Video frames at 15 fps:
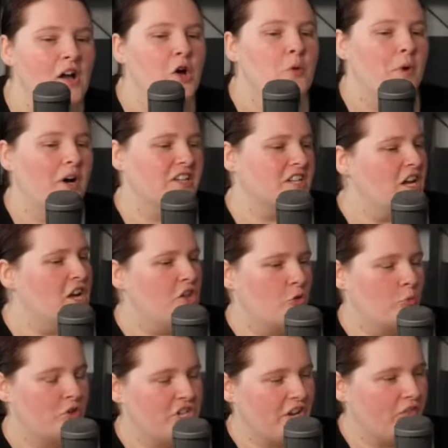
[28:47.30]
But
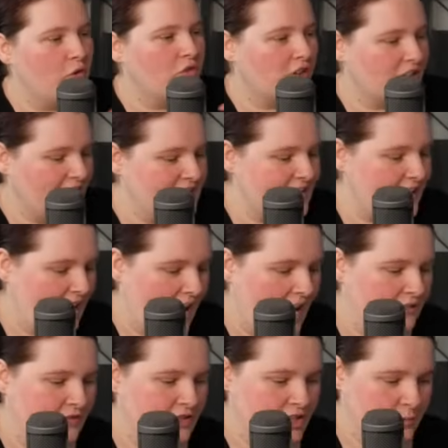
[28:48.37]
whichever release they
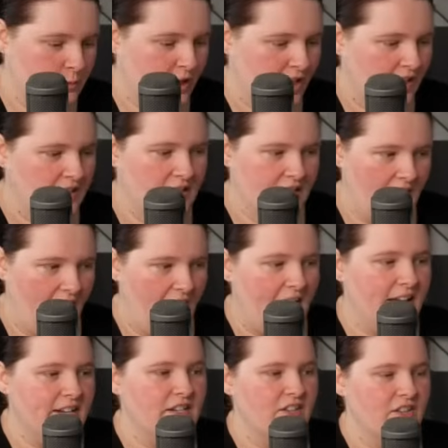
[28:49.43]
had for spring that
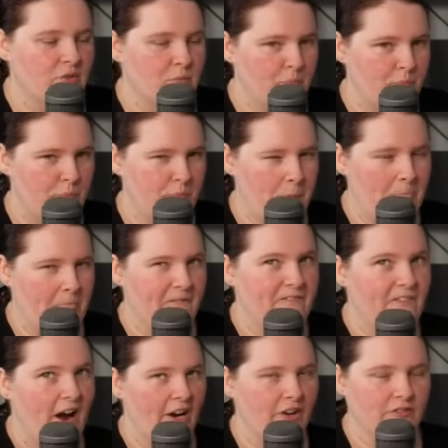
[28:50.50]
had the
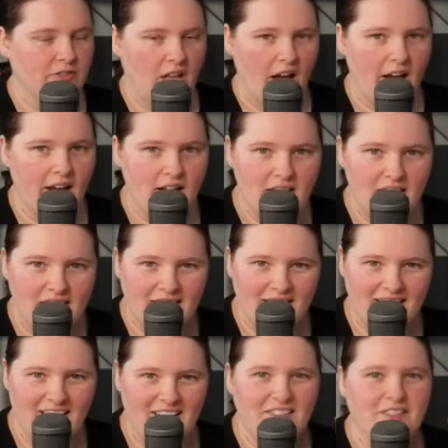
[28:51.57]
Firefly.
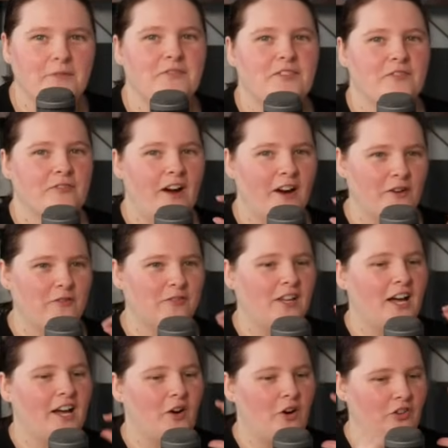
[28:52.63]
Yeah, the
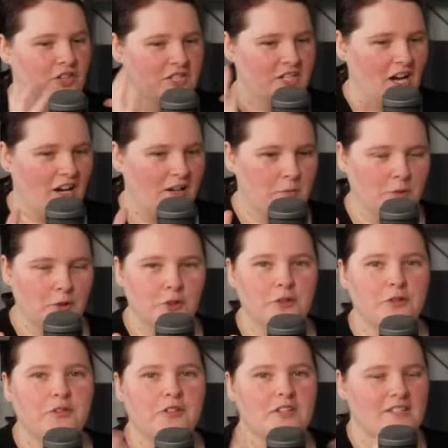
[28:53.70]
Firefly on the dark
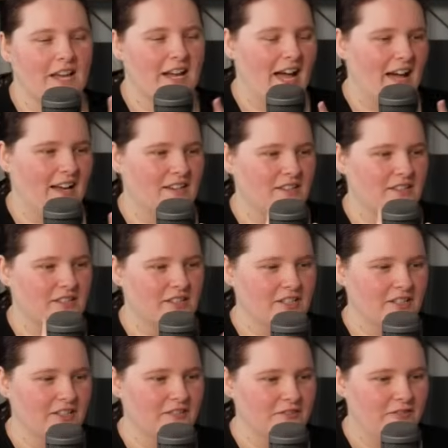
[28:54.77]
blue, because they had
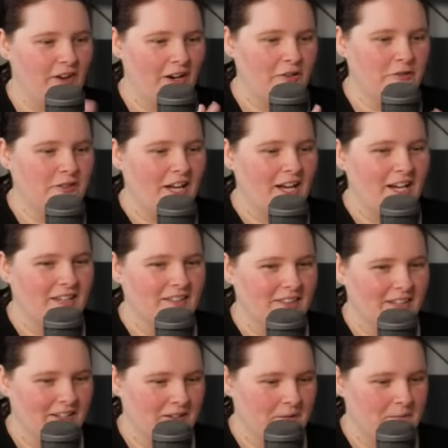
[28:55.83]
the Firefly
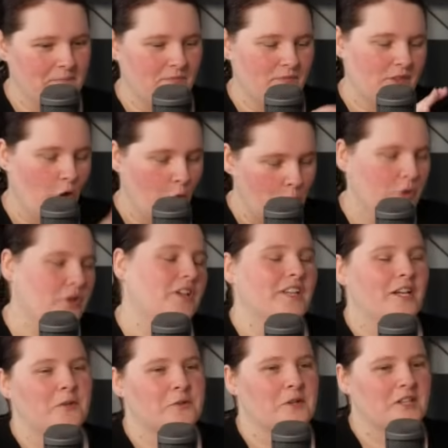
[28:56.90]
like notebook and
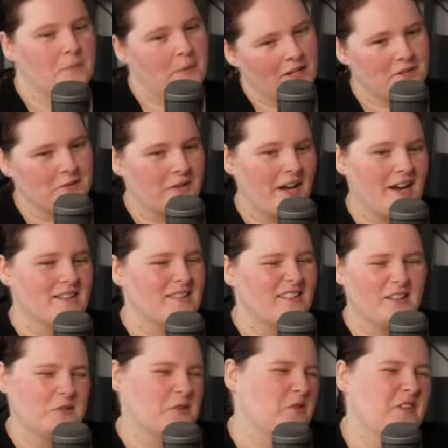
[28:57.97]
they also had the pencil case, and
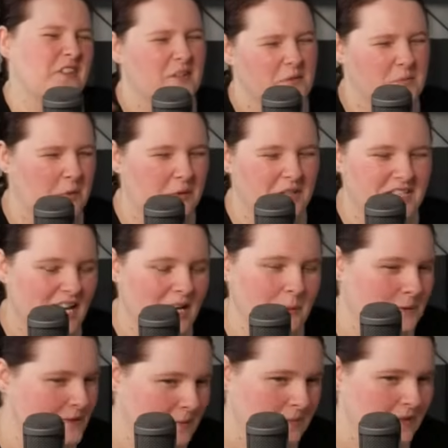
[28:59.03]
I also think there was probably tape
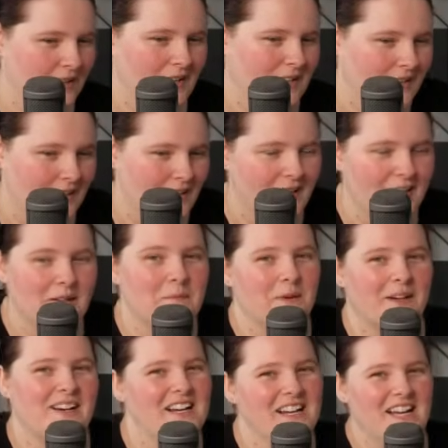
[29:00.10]
or something. I didn't get it,
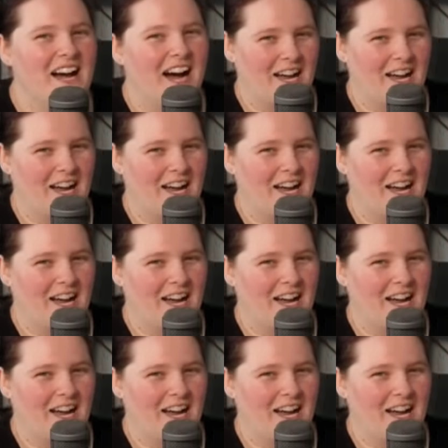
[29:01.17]
but I